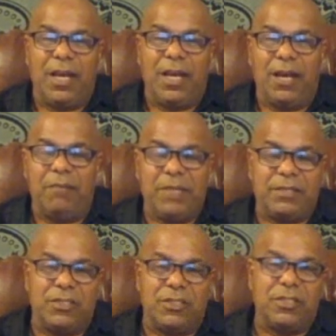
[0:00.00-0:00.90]

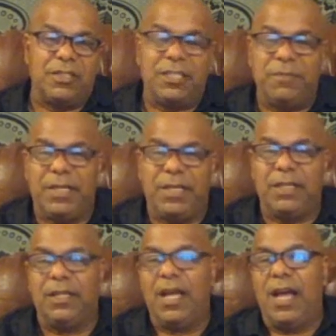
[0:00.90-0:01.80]
messages and
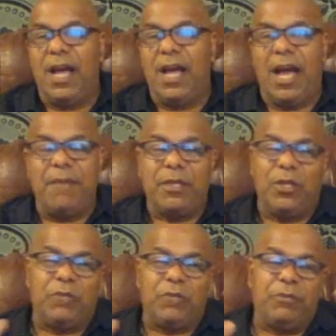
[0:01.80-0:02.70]
email. I may
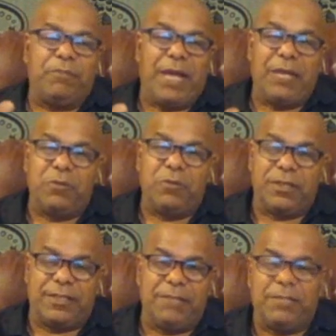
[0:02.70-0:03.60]
not reply you the
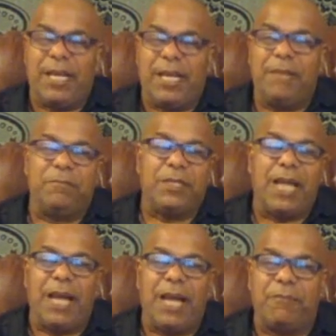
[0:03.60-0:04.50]
same time, but
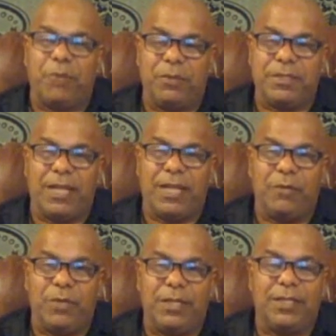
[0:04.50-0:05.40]
I promise I
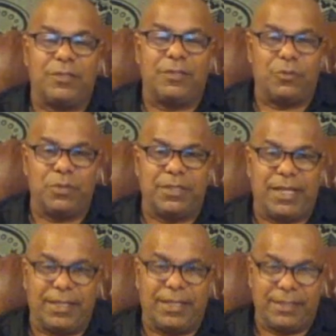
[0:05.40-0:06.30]
will as soon as I
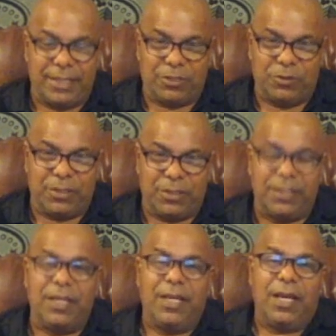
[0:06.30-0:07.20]
can get to it.
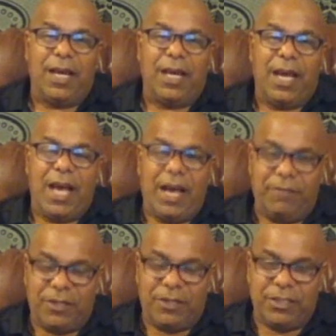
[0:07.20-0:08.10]

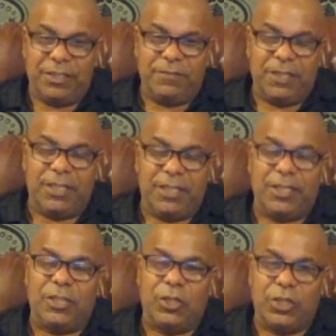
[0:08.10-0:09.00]
Have a good evening,
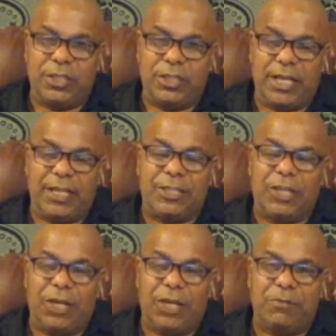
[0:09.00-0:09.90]
good night,
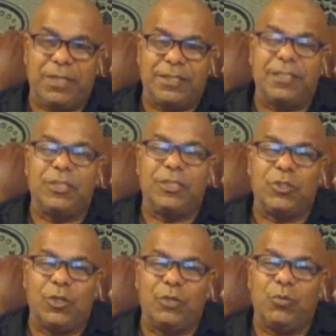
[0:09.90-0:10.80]
God bless, and
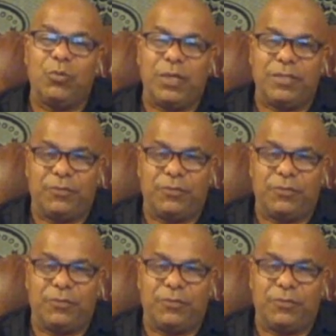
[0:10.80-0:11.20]
enjoy a wonderful